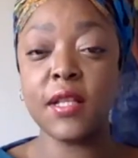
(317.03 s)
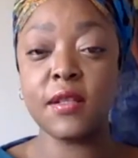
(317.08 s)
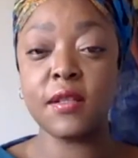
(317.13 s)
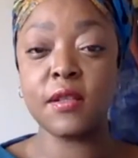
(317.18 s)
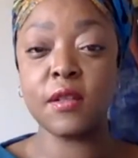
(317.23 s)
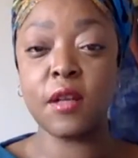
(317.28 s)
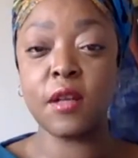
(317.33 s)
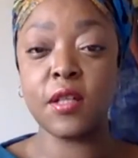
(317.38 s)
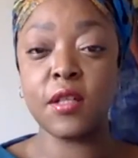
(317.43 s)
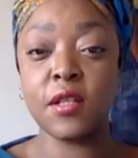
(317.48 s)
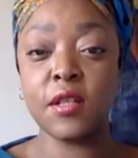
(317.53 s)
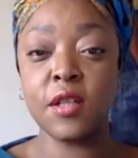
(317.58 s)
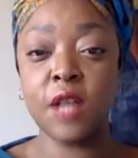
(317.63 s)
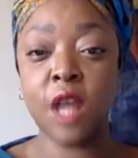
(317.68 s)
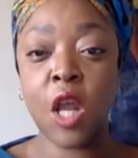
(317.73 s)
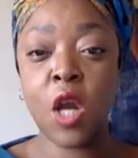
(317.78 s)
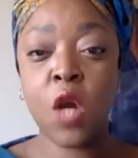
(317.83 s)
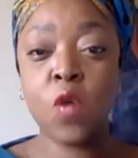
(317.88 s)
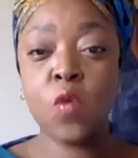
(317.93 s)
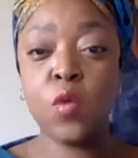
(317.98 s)
It started
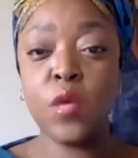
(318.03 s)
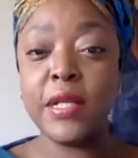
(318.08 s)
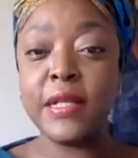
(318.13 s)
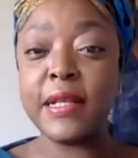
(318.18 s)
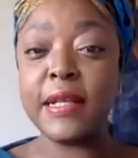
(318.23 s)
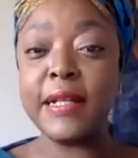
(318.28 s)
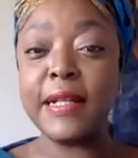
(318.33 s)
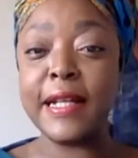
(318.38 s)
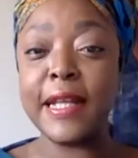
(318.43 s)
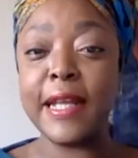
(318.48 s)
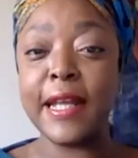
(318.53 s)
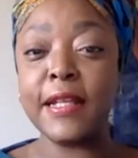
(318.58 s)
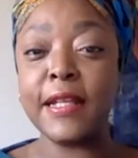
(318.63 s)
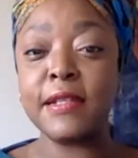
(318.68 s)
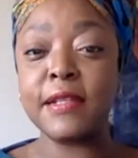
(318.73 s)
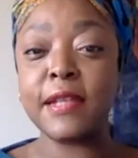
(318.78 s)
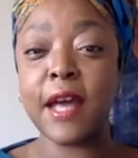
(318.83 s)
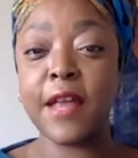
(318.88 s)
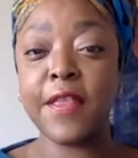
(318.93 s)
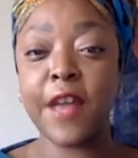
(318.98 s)
recently
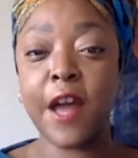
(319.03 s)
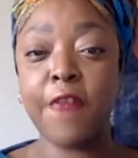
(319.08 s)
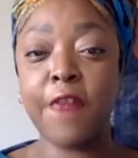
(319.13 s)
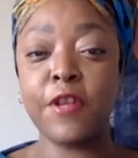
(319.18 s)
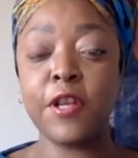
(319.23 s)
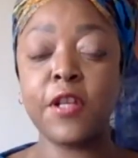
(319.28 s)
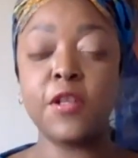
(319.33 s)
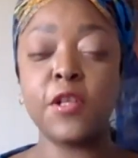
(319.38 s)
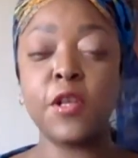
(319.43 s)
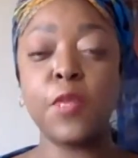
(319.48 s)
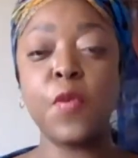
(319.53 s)
in South Africa.